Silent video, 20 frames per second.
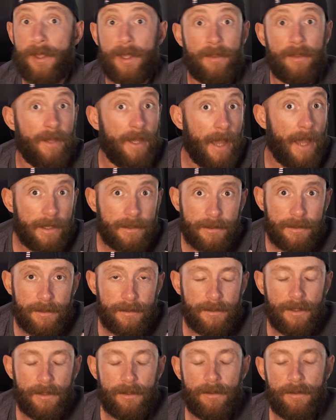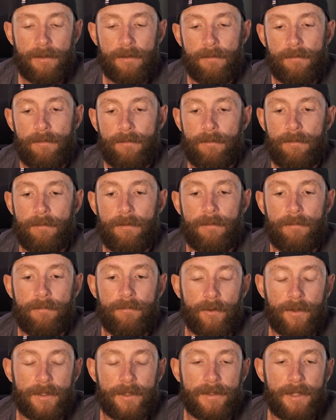the SSD,
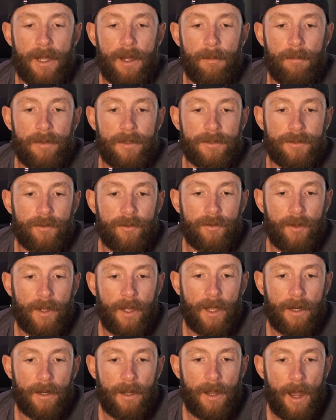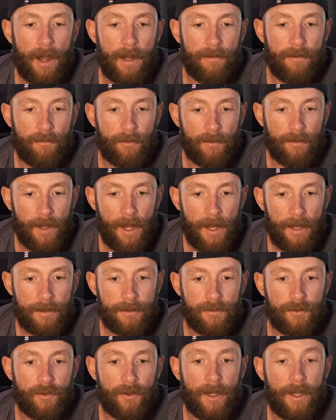for example. So you get a guide for
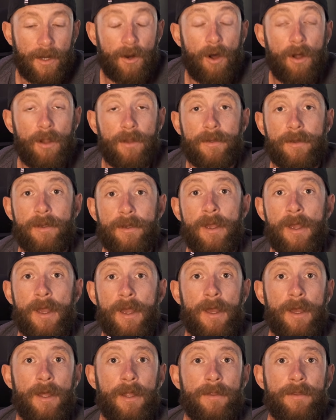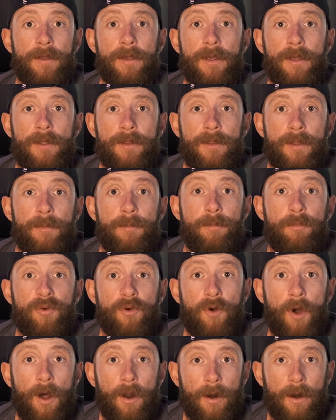that, and you get all the
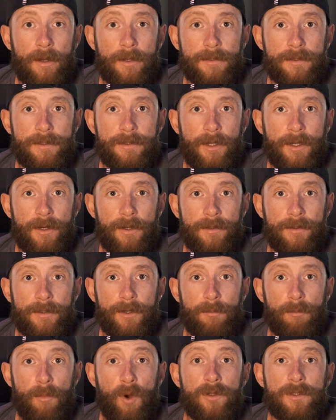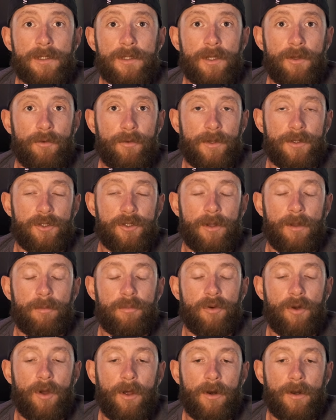products. They're mostly original
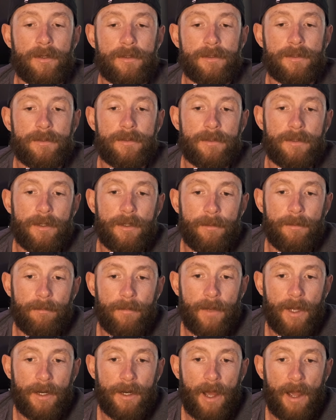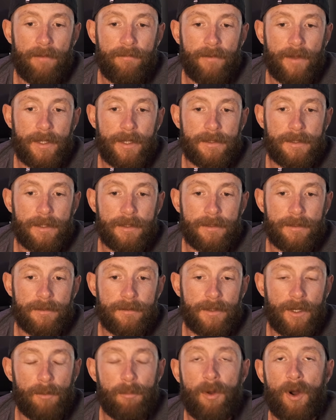products at
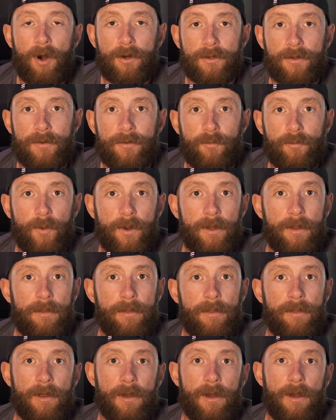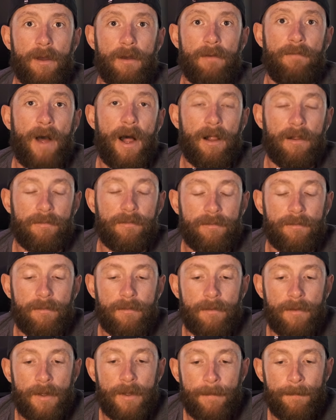iFixit. They're partnered with Valve,
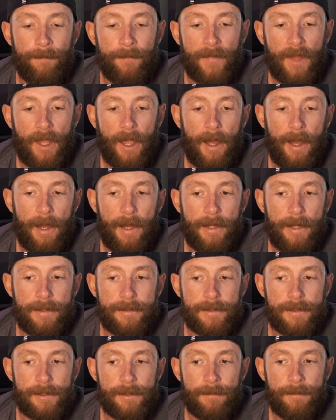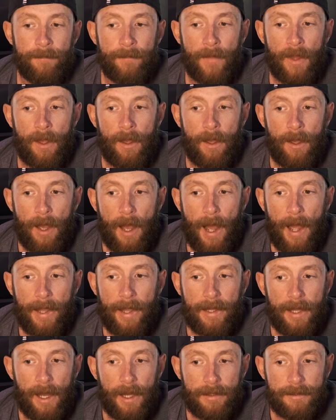and I
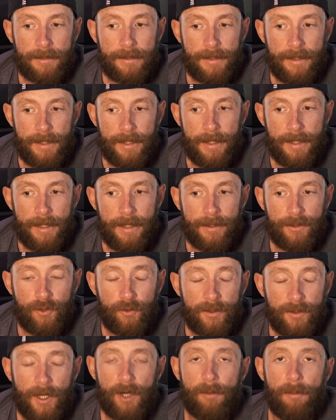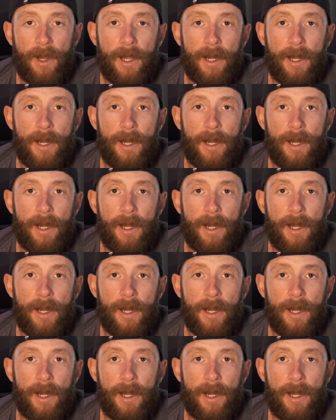got the 2 TB